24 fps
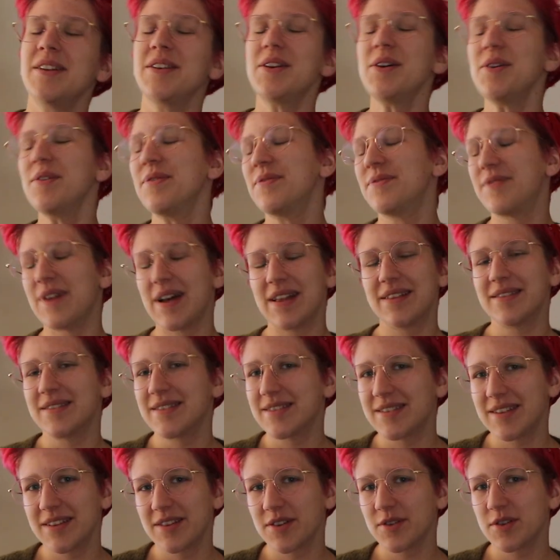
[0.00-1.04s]
no
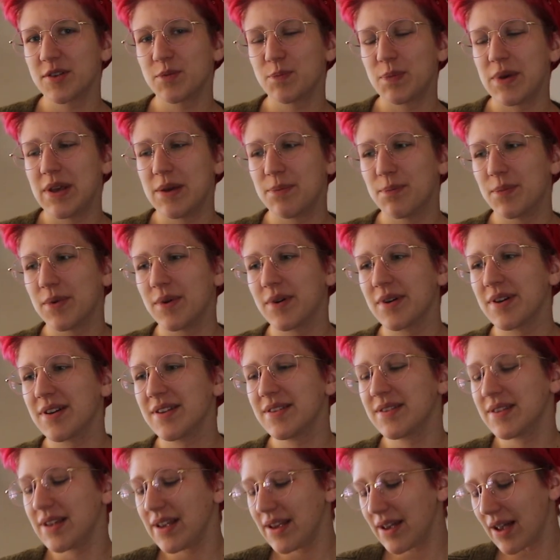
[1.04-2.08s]
offense to those people,
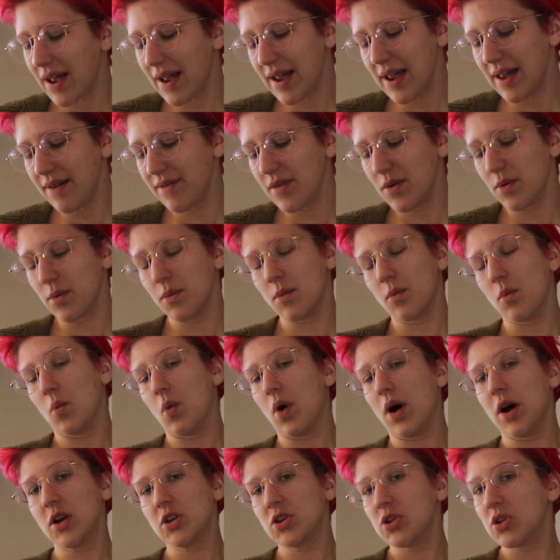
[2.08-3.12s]
cause like I haven't
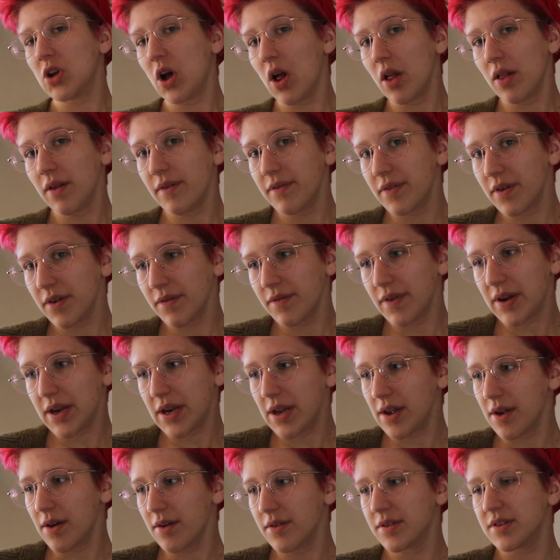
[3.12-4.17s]
watched all of their
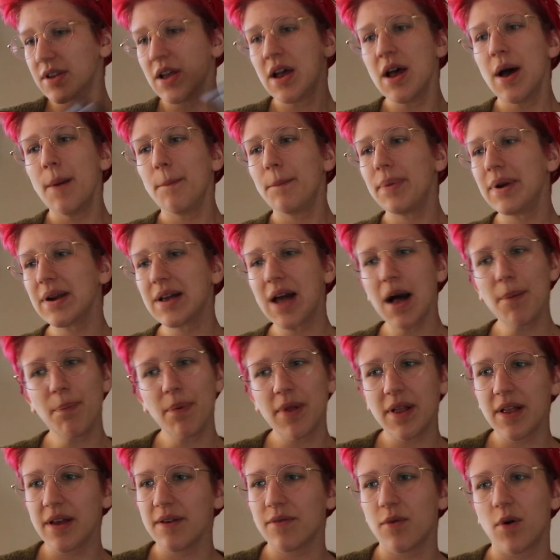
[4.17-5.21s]
videos, but a couple
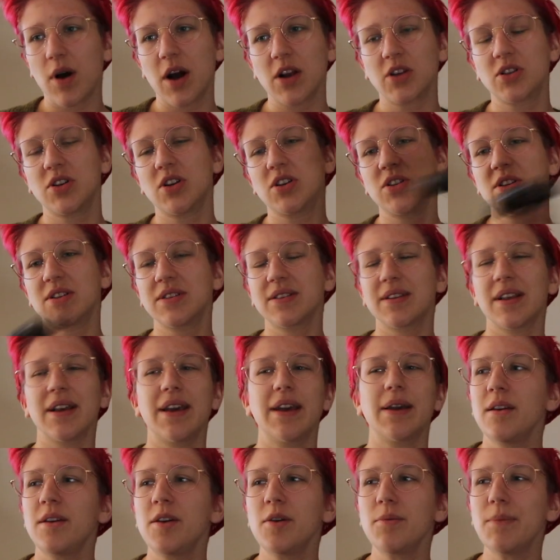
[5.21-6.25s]
I've watched are just
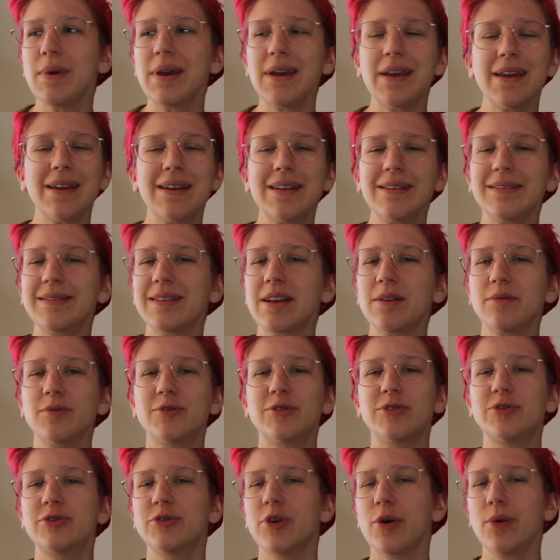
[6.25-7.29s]
like, you're making it sound
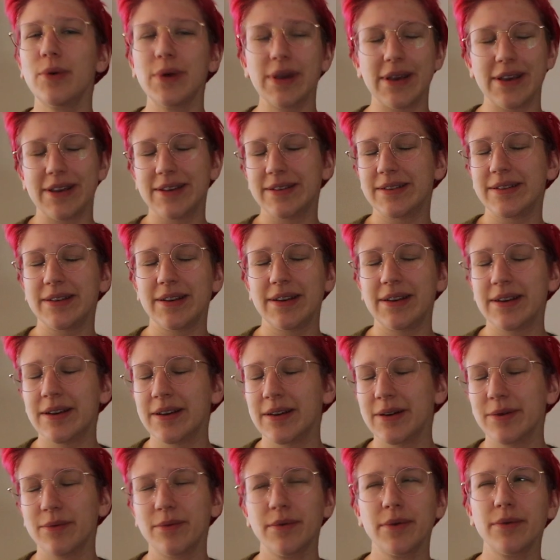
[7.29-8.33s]
so easy
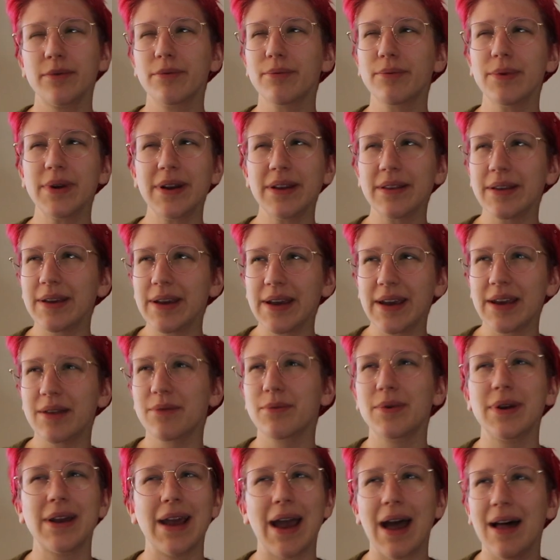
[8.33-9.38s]
when really in
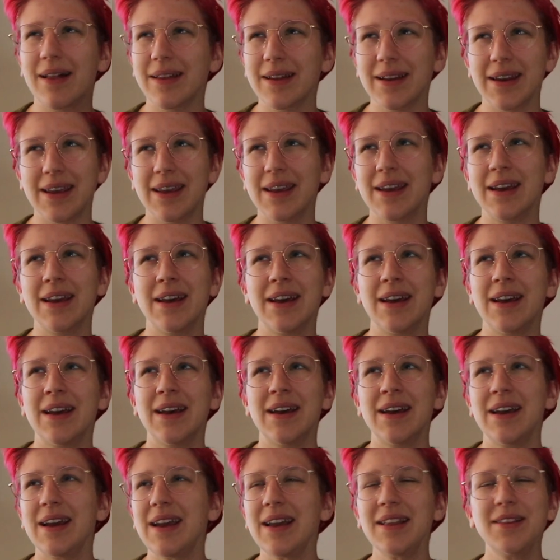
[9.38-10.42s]
reality,
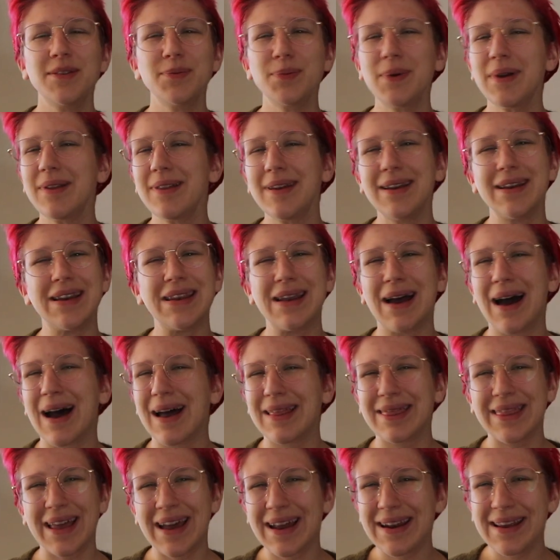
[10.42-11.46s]
it's really
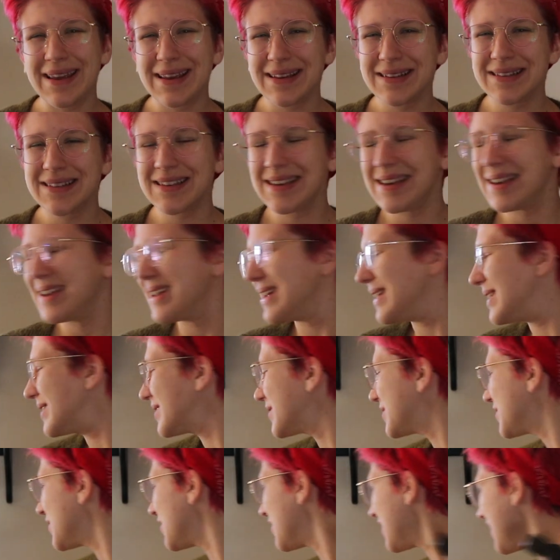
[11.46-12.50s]
not that easy.
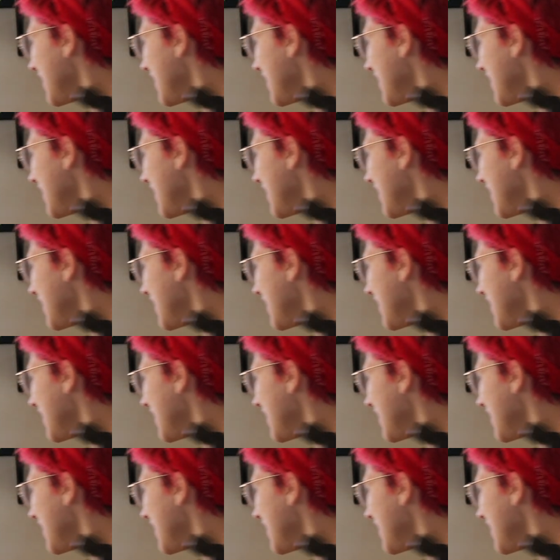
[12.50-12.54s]
So